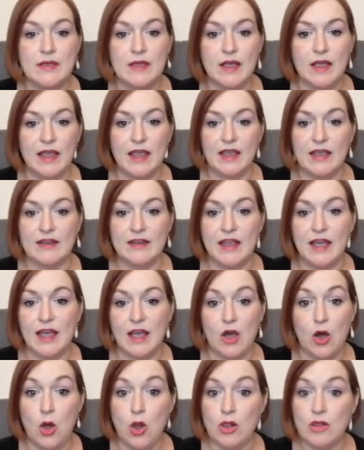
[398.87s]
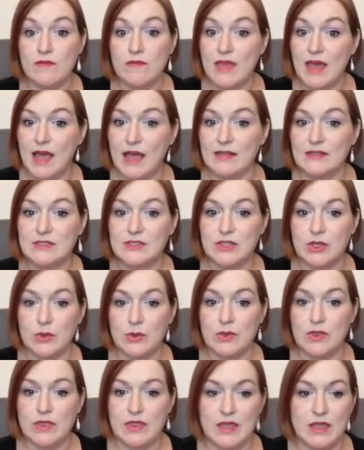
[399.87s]
and all of that. So
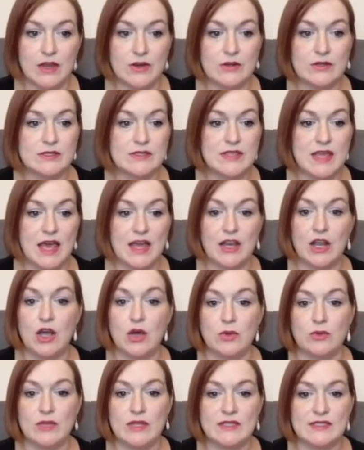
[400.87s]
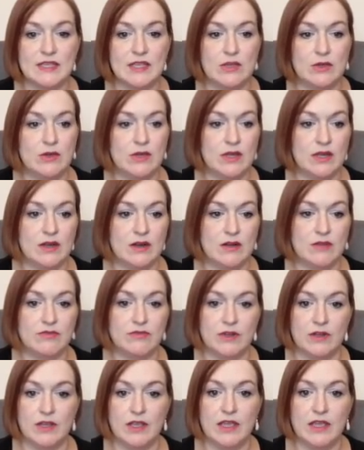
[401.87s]
there's that. Oh, let's say you get it all
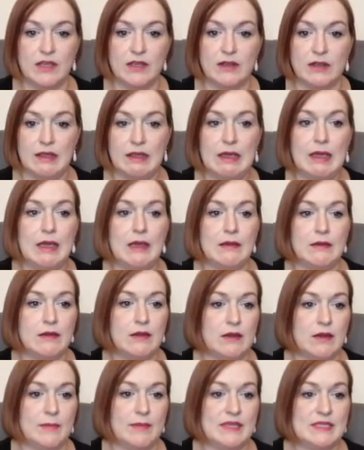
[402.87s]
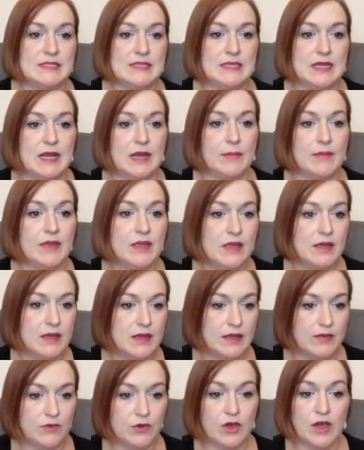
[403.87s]
funky and like, oh no, I messed it up.
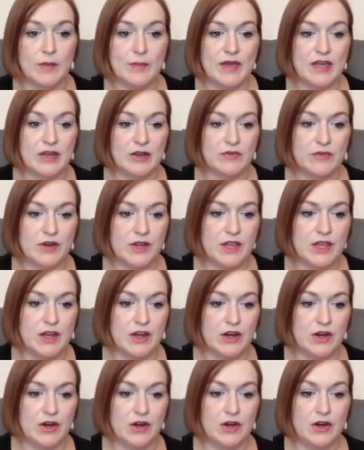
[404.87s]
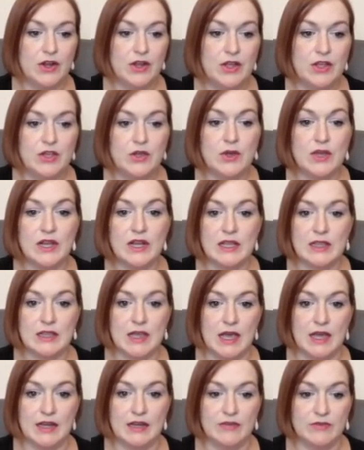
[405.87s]
If you come back over here, you can
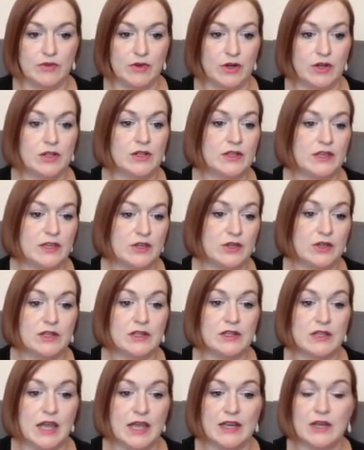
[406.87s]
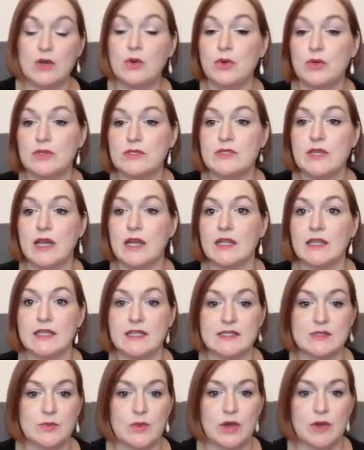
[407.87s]
align it vertically. You can align it horizontally
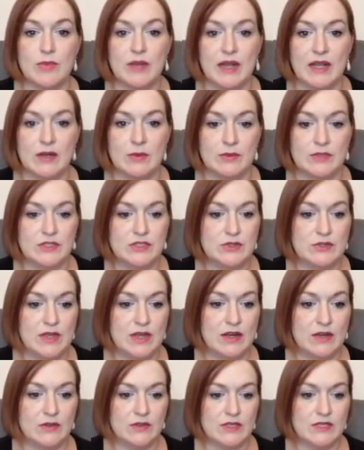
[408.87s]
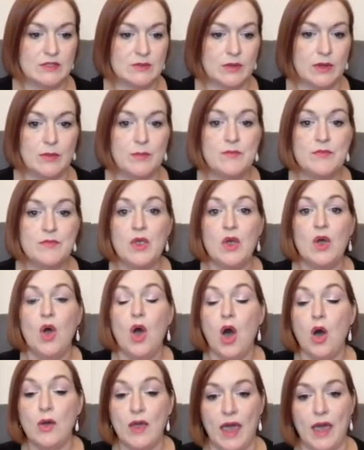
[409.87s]
as well, but I don't want to do that on this one.
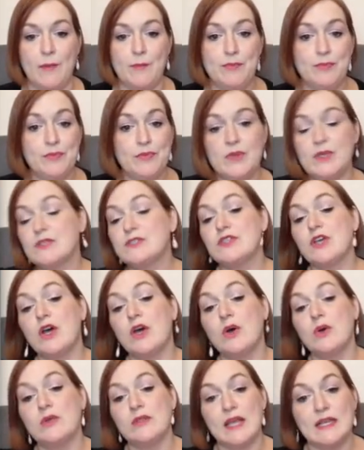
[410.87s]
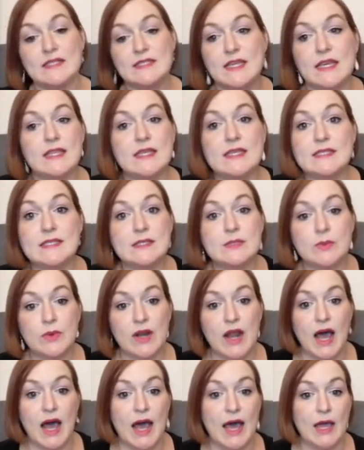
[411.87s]
Okay, so let's say this is
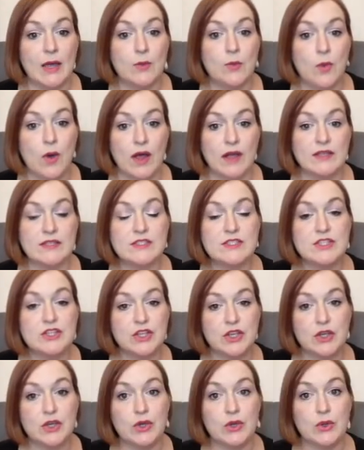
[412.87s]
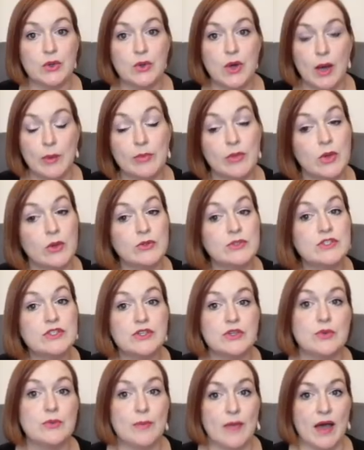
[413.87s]
what I want to upload
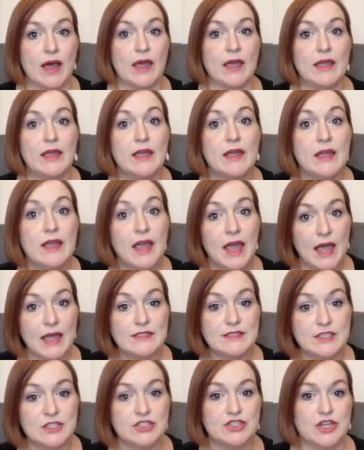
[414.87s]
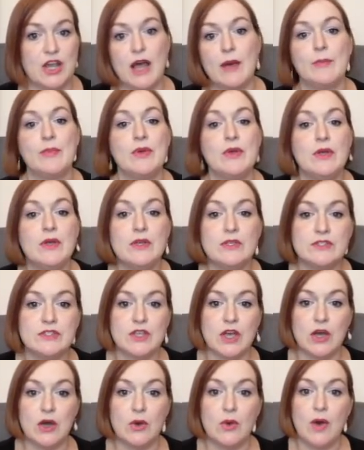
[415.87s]
to my Etsy shop.
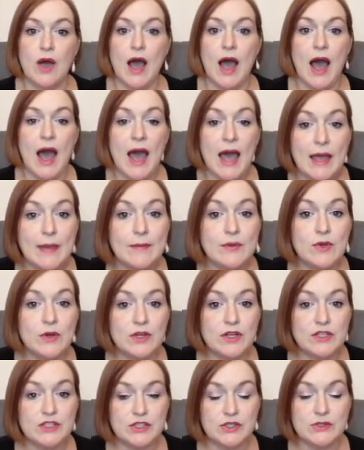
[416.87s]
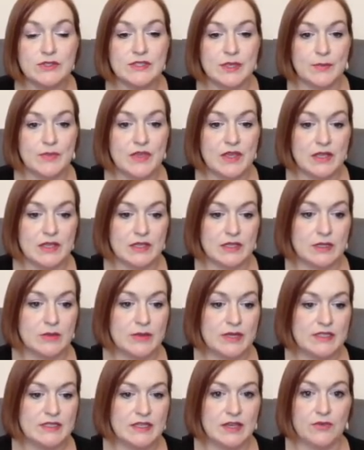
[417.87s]
So I'm going to do something a little
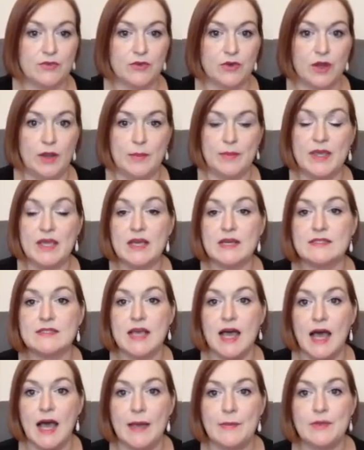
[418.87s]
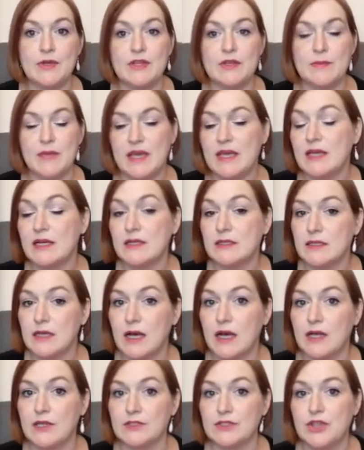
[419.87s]
bit different because I'm going to make a
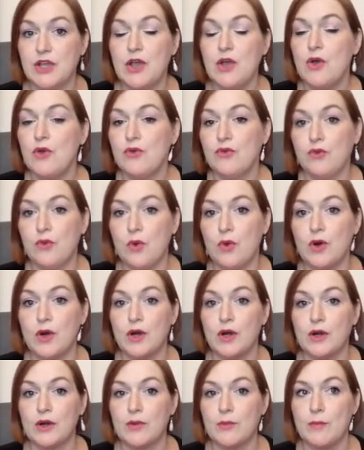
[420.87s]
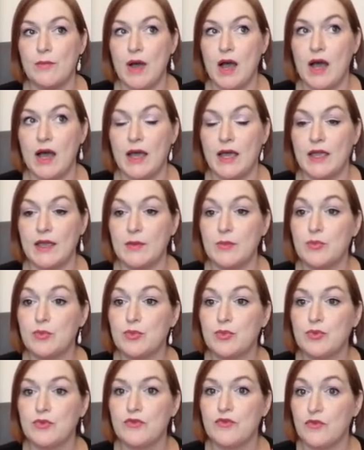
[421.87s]
collage for my
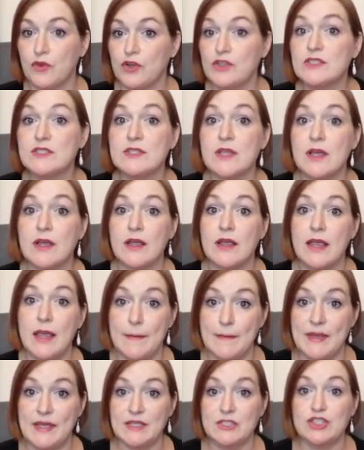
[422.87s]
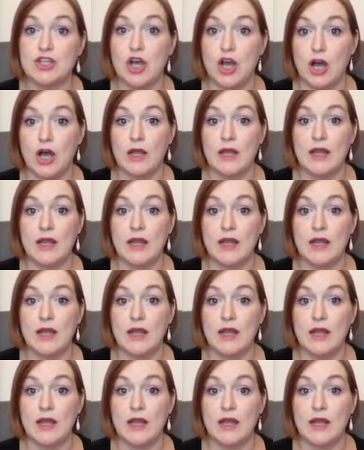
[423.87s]
first image on